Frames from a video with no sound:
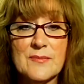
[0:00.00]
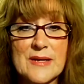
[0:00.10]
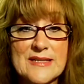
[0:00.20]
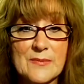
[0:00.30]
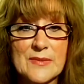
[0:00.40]
in
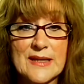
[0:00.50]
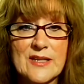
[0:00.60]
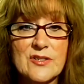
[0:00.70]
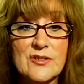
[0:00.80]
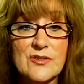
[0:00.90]
my
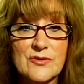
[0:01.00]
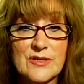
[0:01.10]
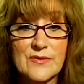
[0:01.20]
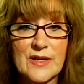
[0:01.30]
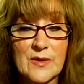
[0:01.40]
simulation
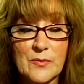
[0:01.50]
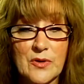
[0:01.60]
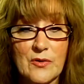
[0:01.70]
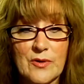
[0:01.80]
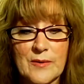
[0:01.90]
certificate
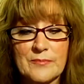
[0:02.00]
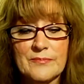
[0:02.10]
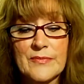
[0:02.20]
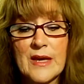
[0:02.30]
program.